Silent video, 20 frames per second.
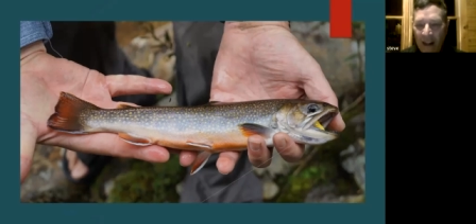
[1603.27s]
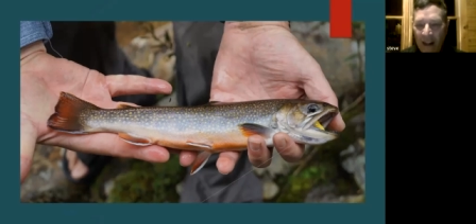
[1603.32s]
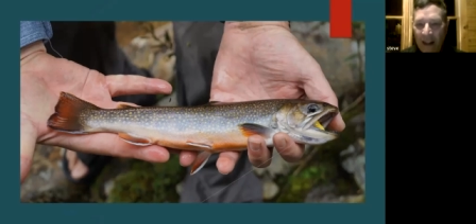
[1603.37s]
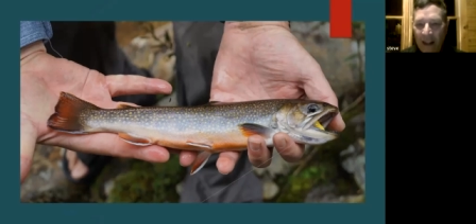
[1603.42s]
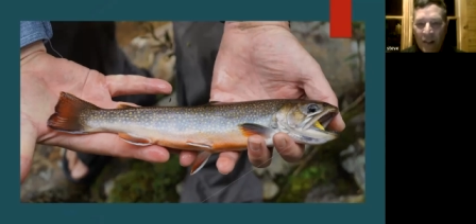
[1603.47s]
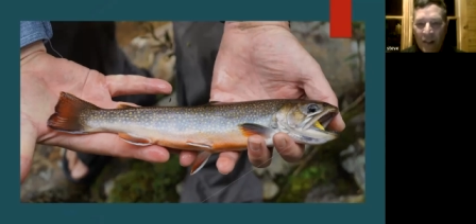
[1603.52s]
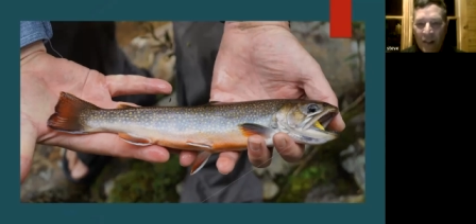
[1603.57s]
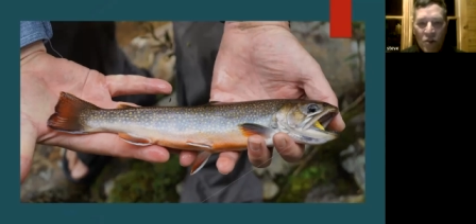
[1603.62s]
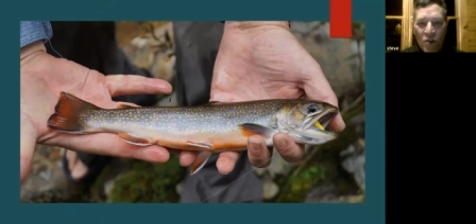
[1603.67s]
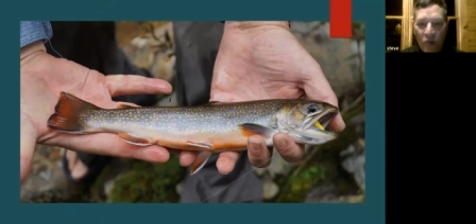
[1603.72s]

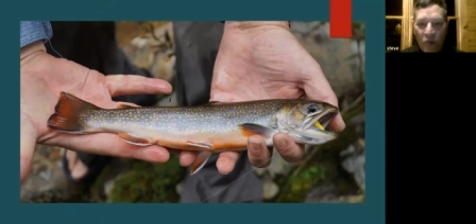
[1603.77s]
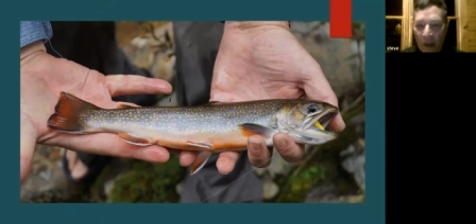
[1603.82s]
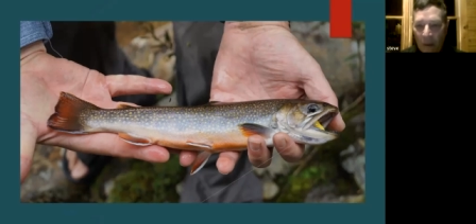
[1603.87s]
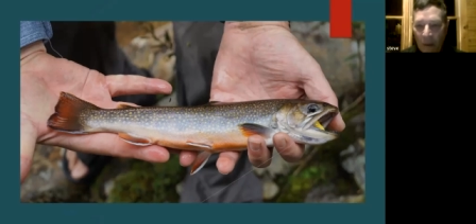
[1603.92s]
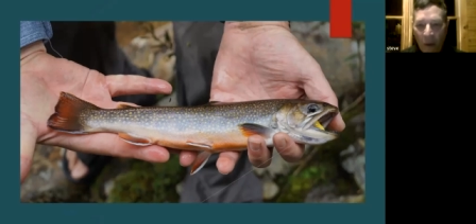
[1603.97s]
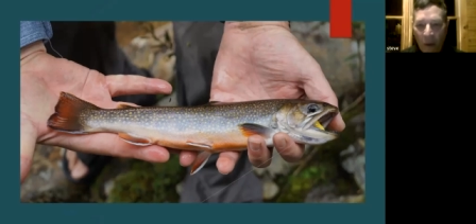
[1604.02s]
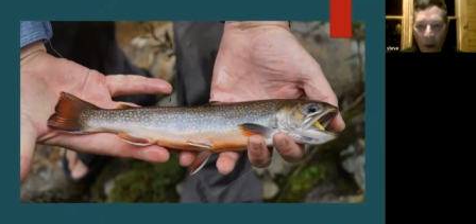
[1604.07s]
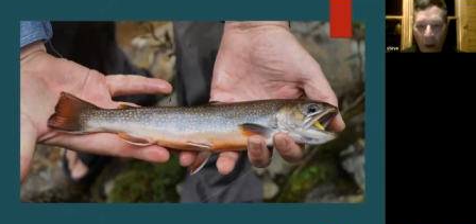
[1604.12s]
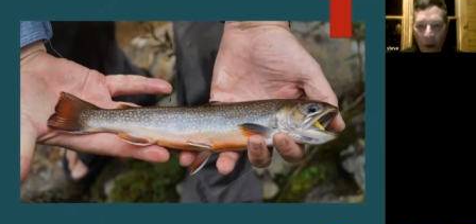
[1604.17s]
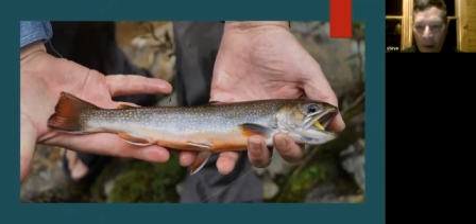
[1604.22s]
in a stream
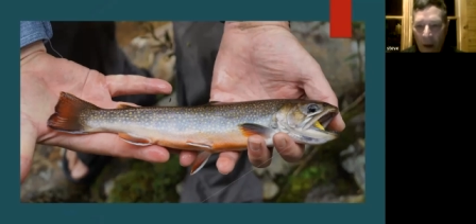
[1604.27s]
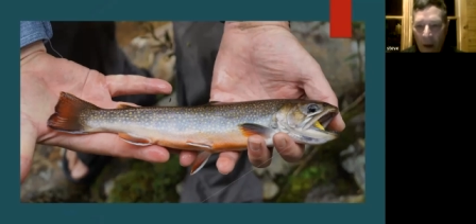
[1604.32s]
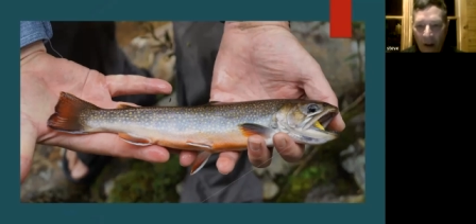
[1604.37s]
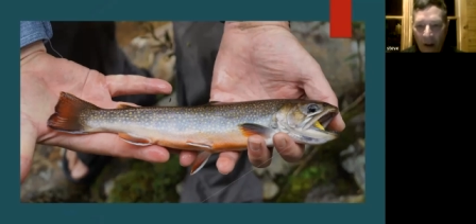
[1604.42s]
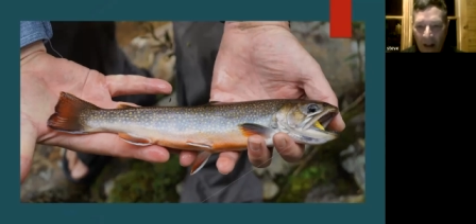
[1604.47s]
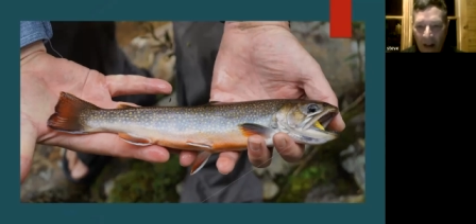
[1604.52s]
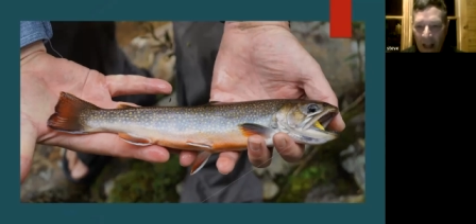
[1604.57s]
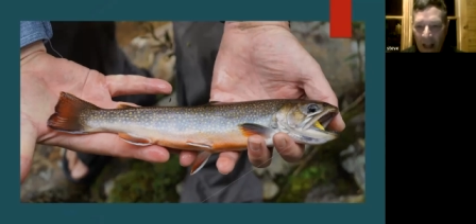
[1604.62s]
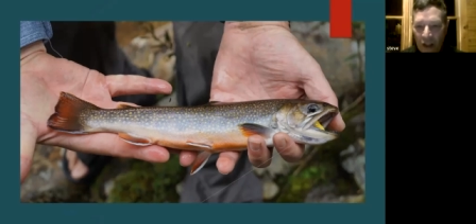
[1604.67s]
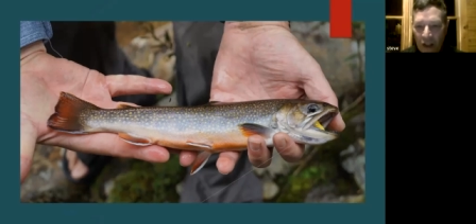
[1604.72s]
in the White
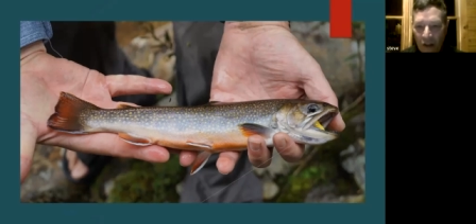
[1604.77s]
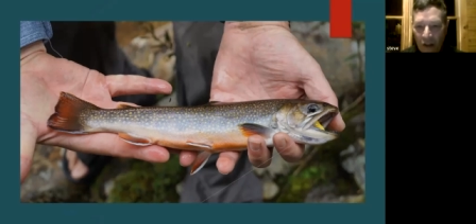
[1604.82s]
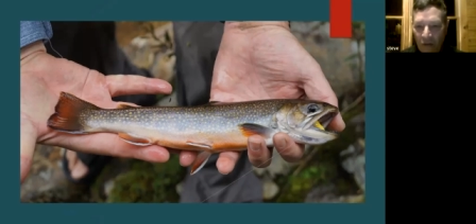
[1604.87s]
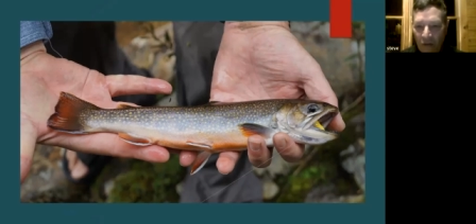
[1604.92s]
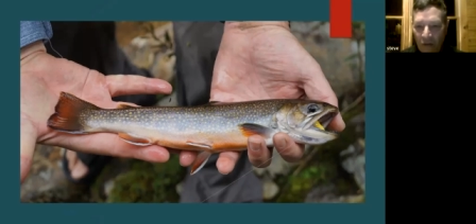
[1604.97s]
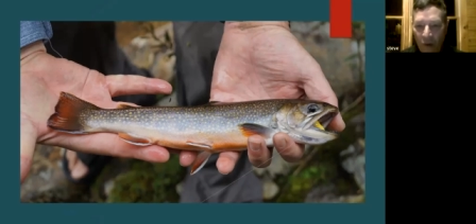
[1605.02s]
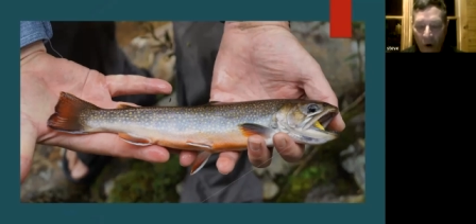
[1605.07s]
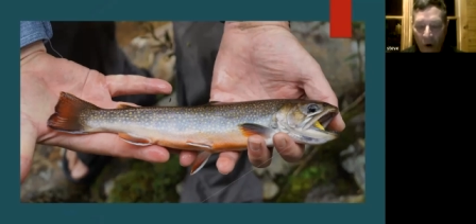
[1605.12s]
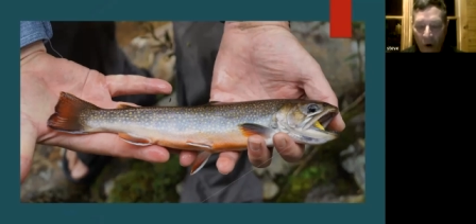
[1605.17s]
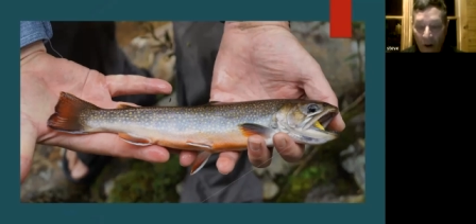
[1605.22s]
Mountain National
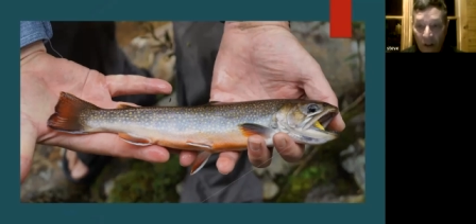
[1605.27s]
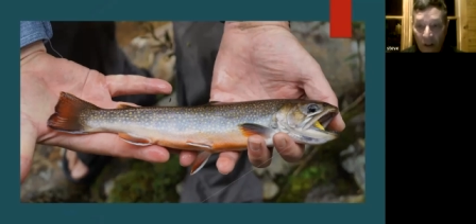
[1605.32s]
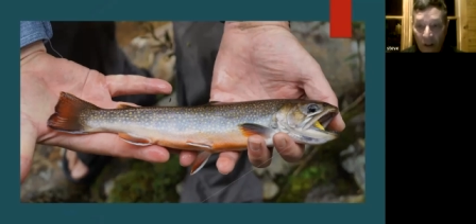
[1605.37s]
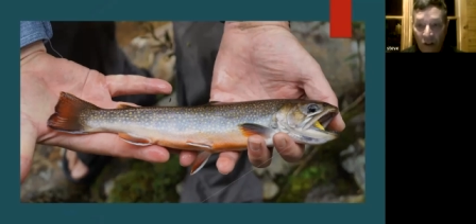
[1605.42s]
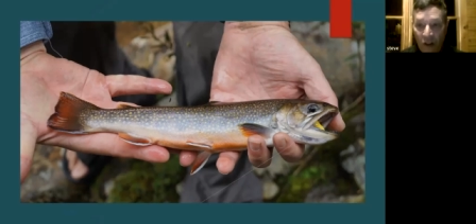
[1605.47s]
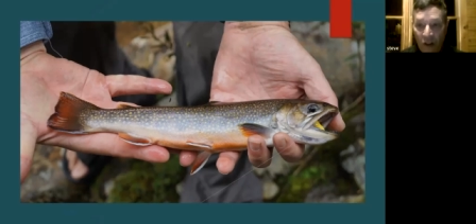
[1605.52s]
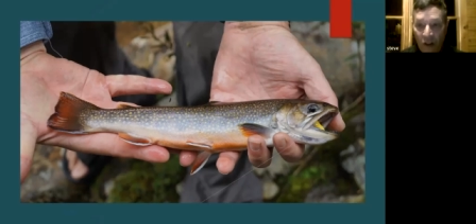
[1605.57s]
Forest.